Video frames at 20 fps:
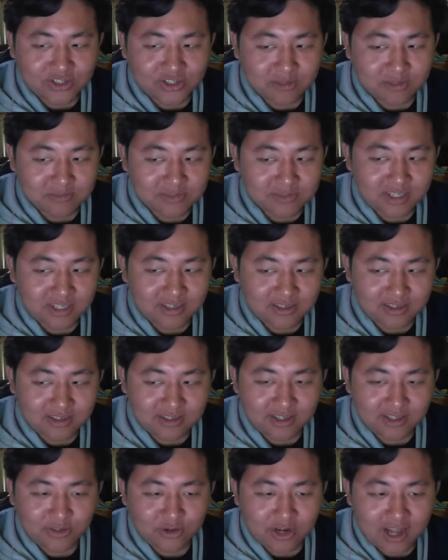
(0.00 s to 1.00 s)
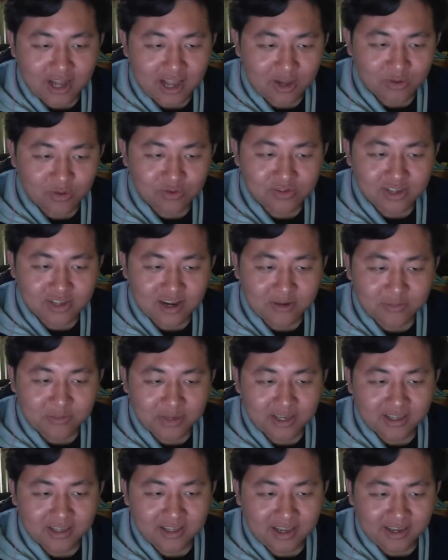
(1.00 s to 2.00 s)
something in your house there,
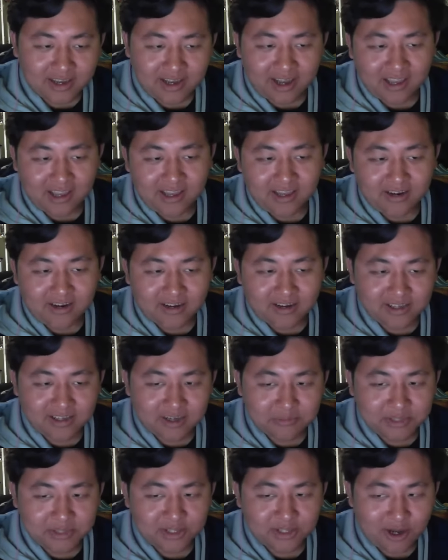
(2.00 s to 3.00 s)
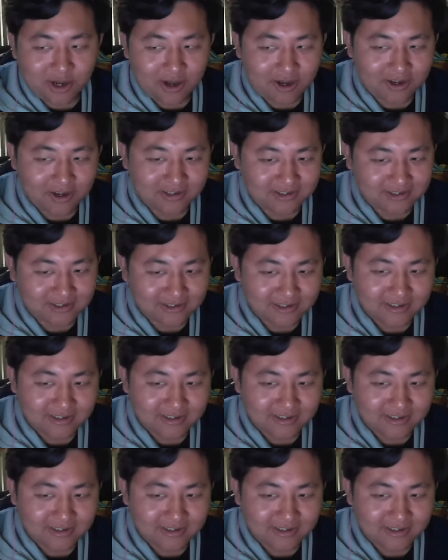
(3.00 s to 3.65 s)
man. I, I hear a yummy dog.